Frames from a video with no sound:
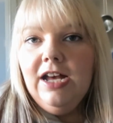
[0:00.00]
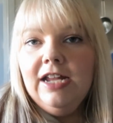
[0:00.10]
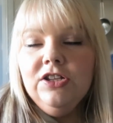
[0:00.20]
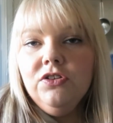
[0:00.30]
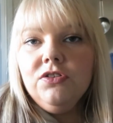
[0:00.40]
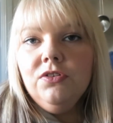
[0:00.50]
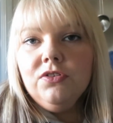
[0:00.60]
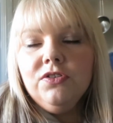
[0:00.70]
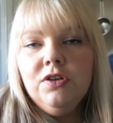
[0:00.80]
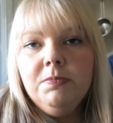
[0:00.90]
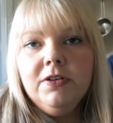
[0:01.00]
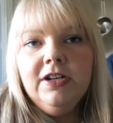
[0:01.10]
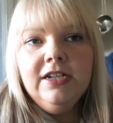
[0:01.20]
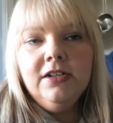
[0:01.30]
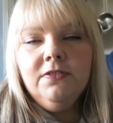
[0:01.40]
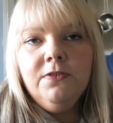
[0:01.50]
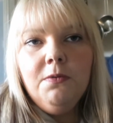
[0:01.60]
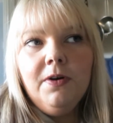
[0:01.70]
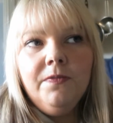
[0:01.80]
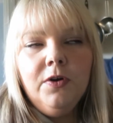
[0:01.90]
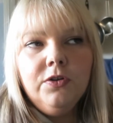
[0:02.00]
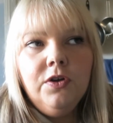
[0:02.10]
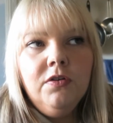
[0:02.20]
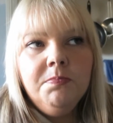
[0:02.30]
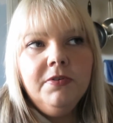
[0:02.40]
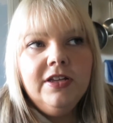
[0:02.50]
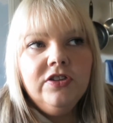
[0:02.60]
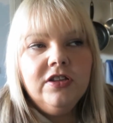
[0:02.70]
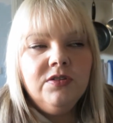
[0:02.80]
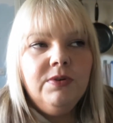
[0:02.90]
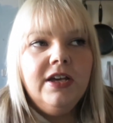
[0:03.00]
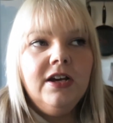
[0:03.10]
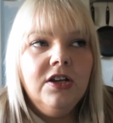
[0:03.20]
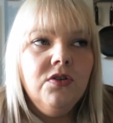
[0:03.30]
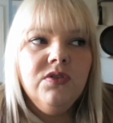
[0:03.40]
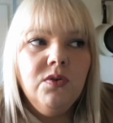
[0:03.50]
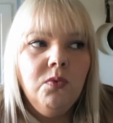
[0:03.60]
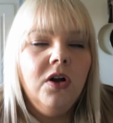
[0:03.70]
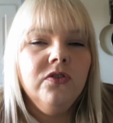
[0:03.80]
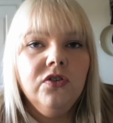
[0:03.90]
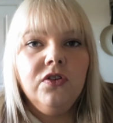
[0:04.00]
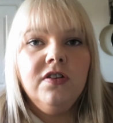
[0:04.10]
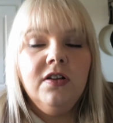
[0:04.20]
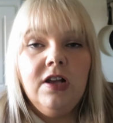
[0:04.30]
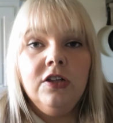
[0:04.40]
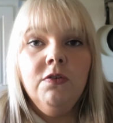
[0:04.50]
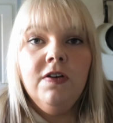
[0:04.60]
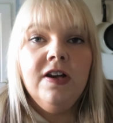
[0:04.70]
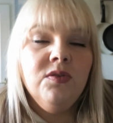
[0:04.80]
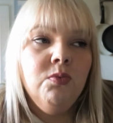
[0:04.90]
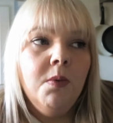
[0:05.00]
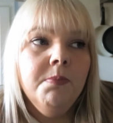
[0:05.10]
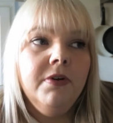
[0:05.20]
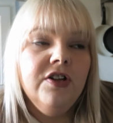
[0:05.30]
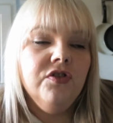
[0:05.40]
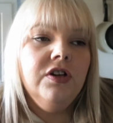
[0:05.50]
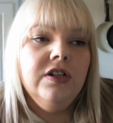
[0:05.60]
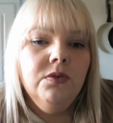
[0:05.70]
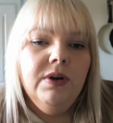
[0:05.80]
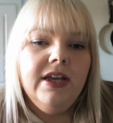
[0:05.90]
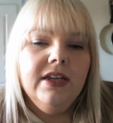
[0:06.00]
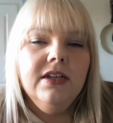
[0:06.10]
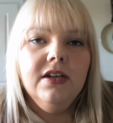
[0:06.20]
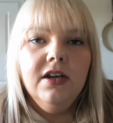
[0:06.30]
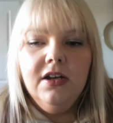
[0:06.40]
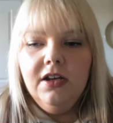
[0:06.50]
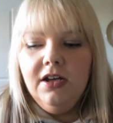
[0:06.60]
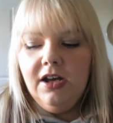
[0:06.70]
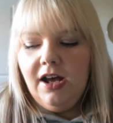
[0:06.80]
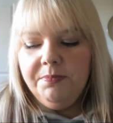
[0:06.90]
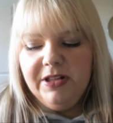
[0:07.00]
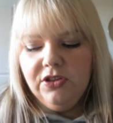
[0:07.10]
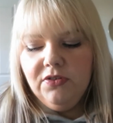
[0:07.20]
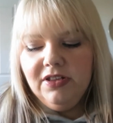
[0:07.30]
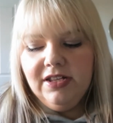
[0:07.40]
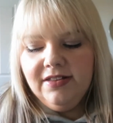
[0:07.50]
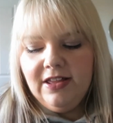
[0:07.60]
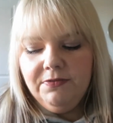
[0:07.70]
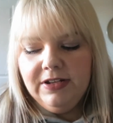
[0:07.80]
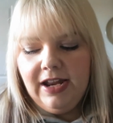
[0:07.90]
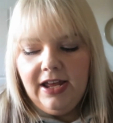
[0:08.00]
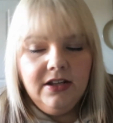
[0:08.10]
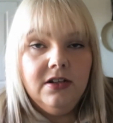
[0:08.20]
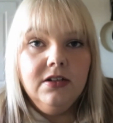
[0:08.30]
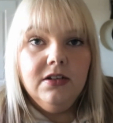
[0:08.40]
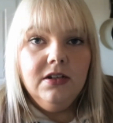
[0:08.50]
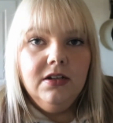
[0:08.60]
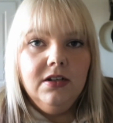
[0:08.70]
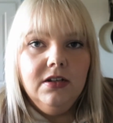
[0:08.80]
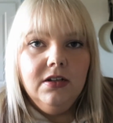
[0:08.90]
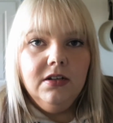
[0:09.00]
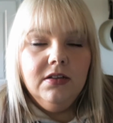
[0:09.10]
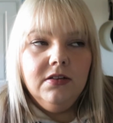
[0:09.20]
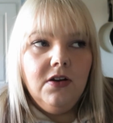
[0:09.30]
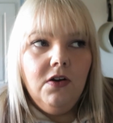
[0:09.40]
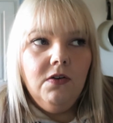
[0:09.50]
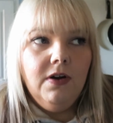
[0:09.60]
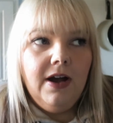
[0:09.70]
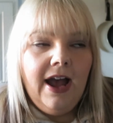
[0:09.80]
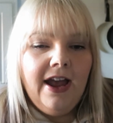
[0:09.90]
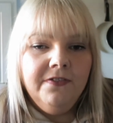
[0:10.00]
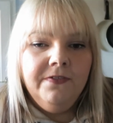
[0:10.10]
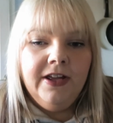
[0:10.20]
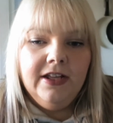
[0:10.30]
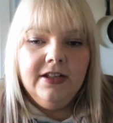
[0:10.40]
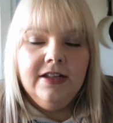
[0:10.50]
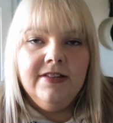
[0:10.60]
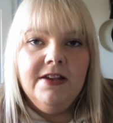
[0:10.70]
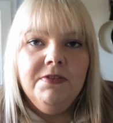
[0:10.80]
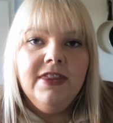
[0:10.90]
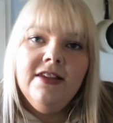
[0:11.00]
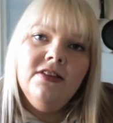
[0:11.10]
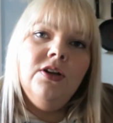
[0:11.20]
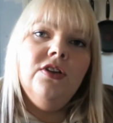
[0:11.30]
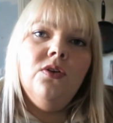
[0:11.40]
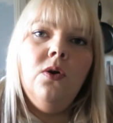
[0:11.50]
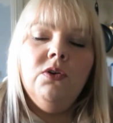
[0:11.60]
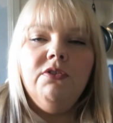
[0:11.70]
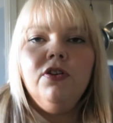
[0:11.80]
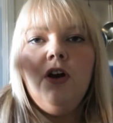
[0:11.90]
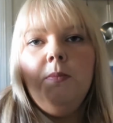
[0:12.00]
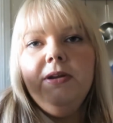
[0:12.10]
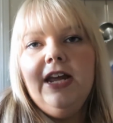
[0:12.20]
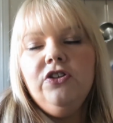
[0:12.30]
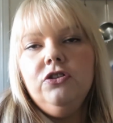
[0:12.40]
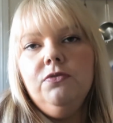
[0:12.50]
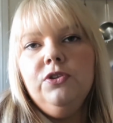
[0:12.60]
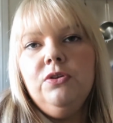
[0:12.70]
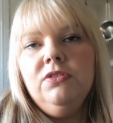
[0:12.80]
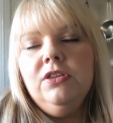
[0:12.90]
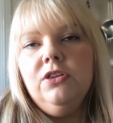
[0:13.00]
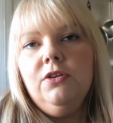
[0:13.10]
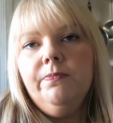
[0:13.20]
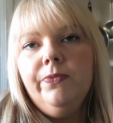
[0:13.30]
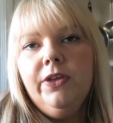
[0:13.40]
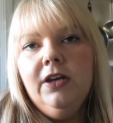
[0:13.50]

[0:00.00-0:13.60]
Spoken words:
And it just looked super clean. And I thought, well, I've not used bleach this week. I used it once, because I do at least one bleach clean a week. I've been using this every day. So, I think it's either this on its own, or it's a combination of using them.